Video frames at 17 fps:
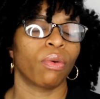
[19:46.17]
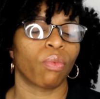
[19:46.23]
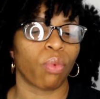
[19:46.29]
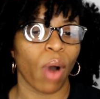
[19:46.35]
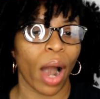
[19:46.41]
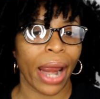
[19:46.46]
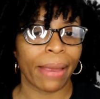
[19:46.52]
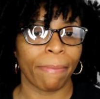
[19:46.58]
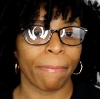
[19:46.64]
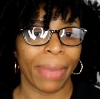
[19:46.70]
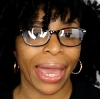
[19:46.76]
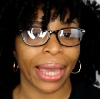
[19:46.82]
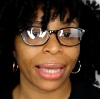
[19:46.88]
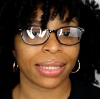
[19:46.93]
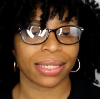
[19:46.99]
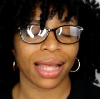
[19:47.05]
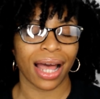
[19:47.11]
right
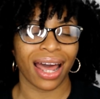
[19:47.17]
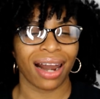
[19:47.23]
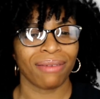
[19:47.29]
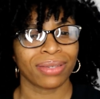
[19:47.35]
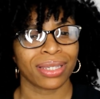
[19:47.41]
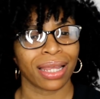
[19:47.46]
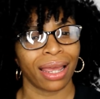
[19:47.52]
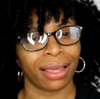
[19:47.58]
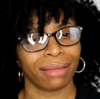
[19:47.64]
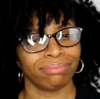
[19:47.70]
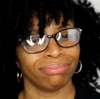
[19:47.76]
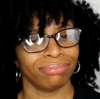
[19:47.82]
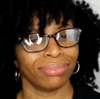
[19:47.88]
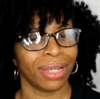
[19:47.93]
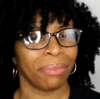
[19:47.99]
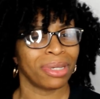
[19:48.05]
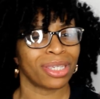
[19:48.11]
back side, I was like,
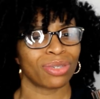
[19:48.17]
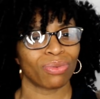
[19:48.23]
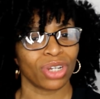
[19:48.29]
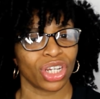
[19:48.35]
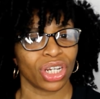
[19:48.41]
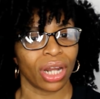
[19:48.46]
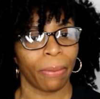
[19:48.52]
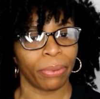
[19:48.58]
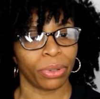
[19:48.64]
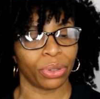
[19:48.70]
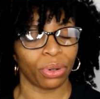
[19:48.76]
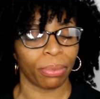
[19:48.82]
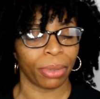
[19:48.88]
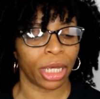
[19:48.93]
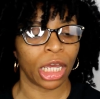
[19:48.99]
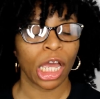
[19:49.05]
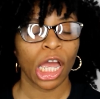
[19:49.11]
let me switch it up a little
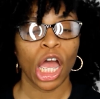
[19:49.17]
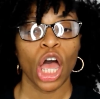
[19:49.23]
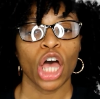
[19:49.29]
bit.